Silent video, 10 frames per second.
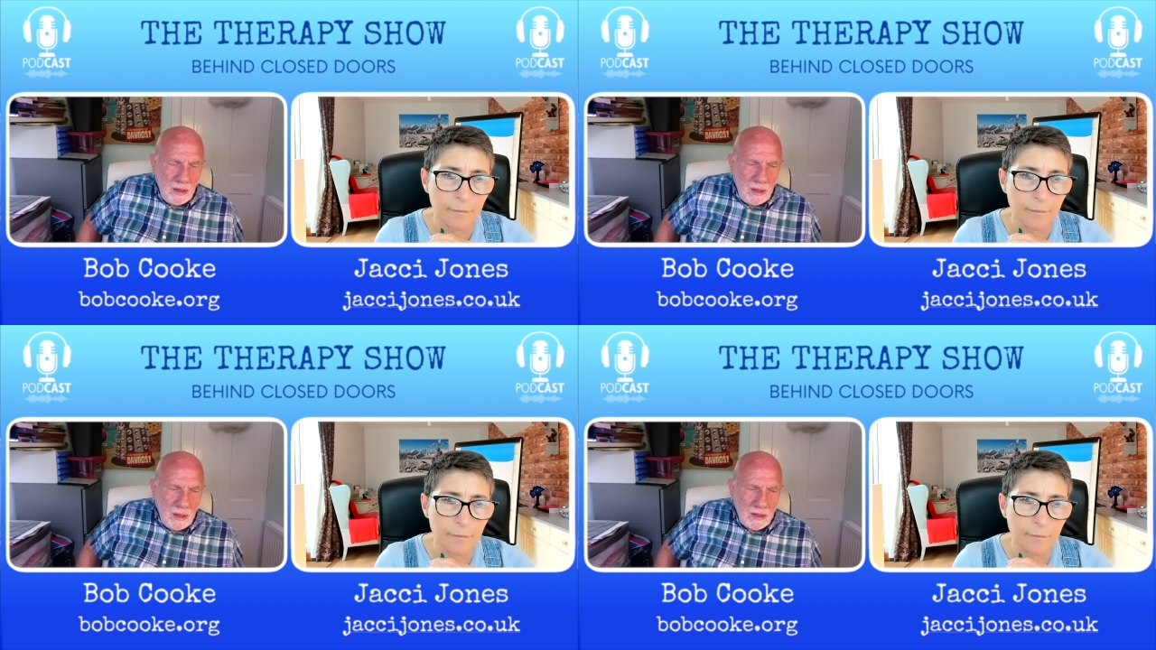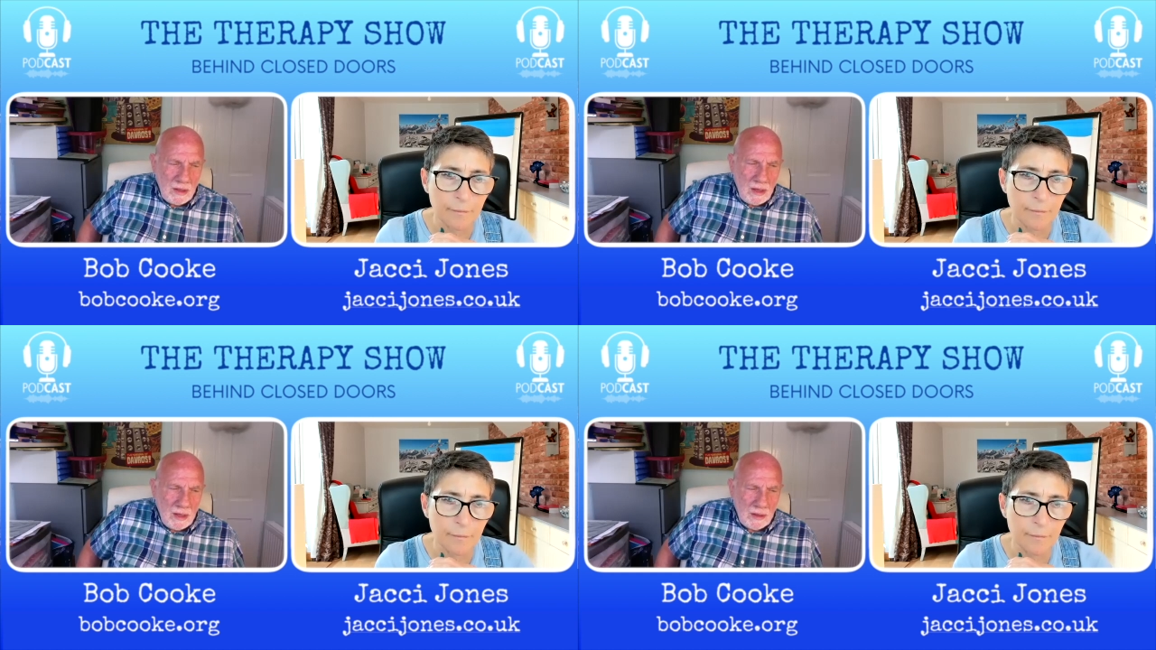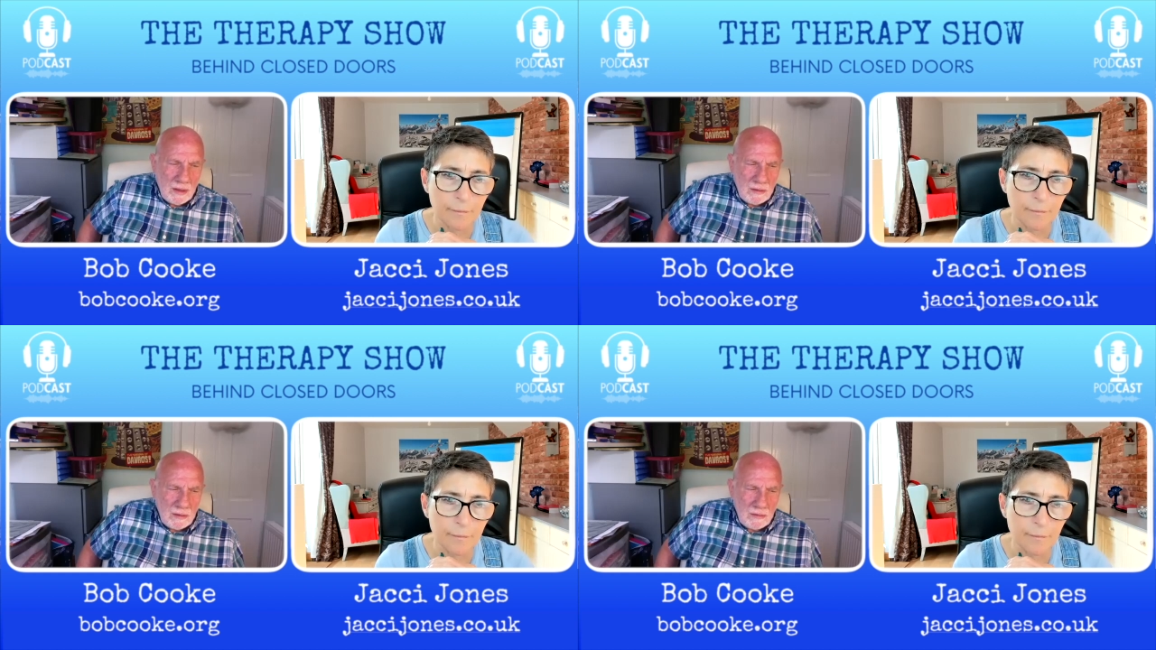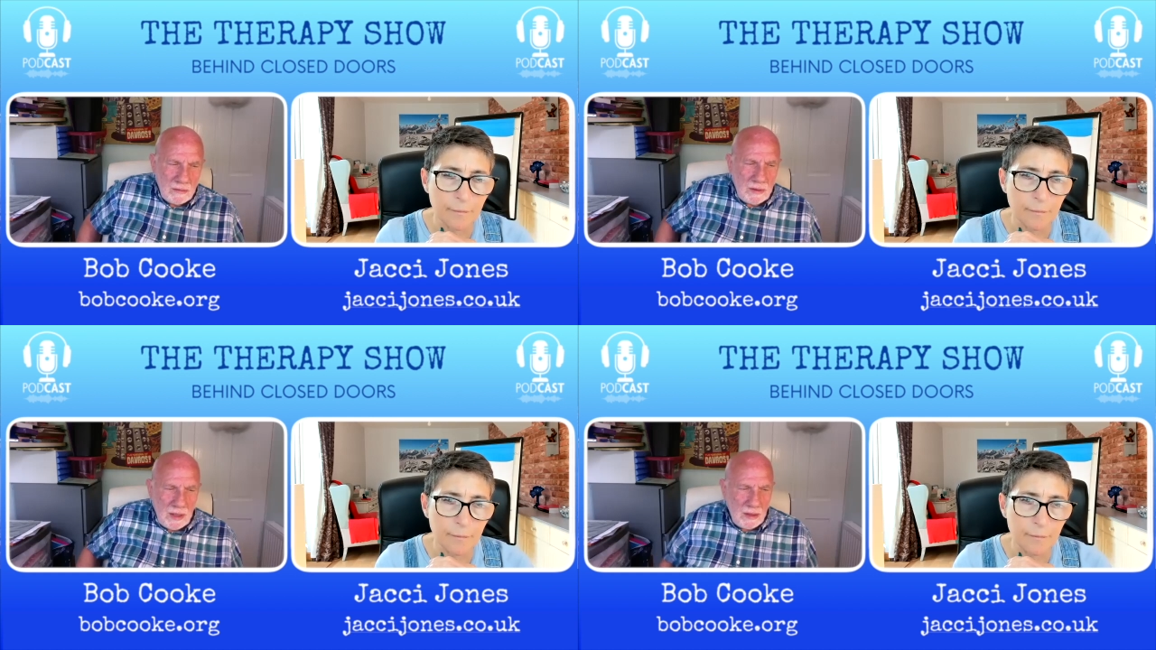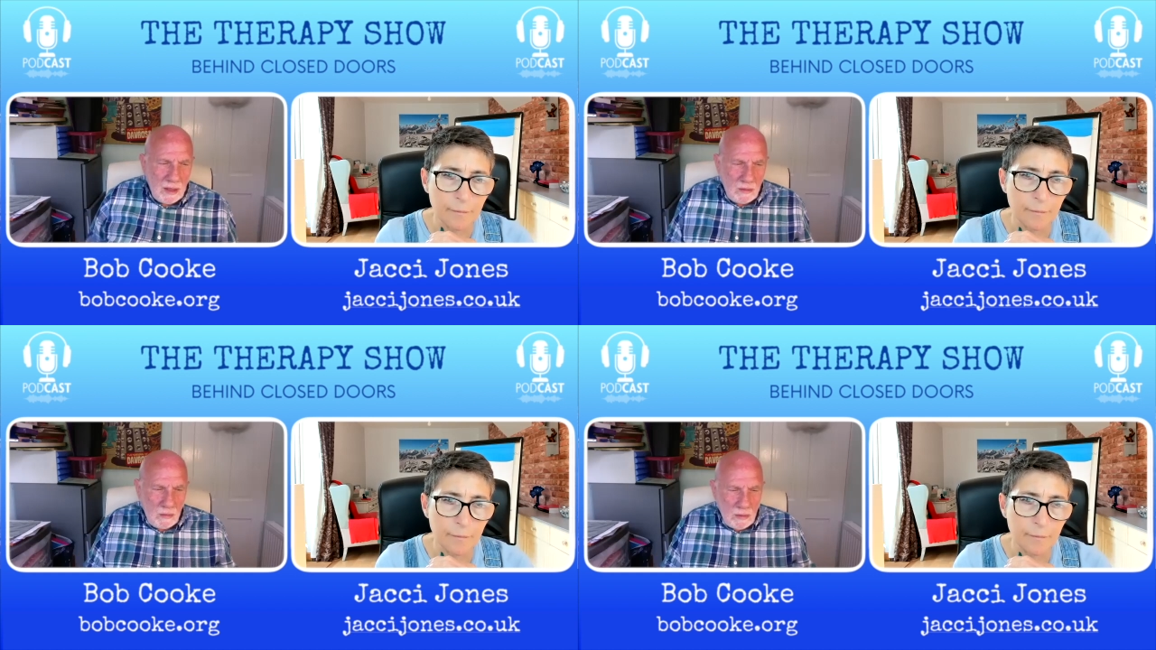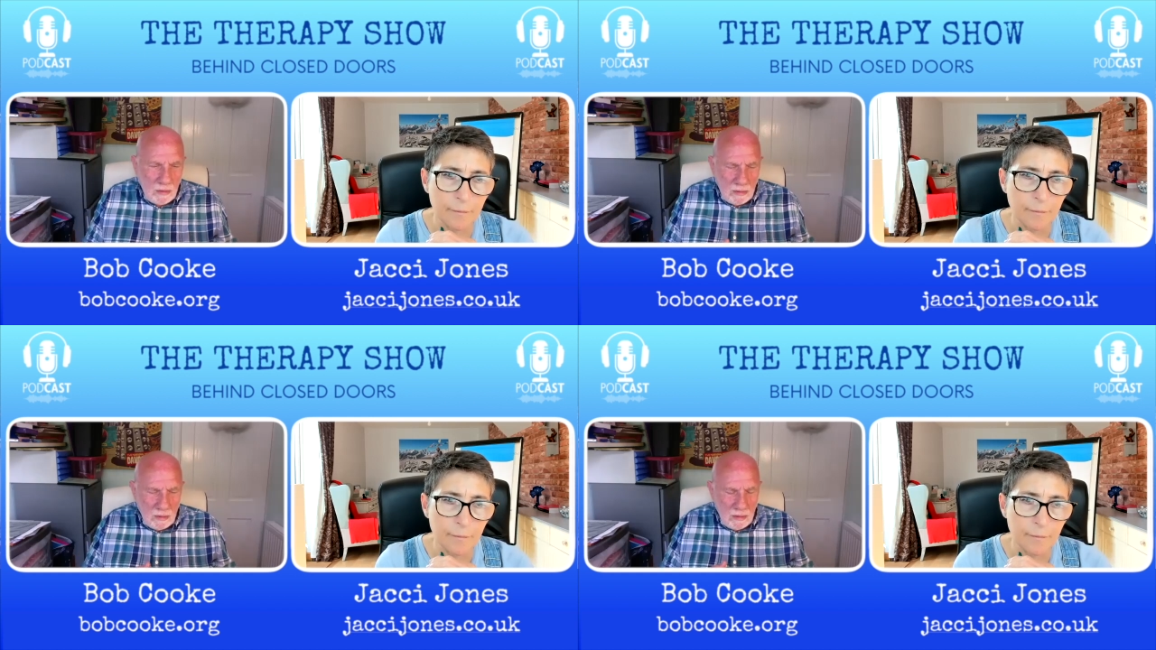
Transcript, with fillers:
Speaker 1: it's like then they will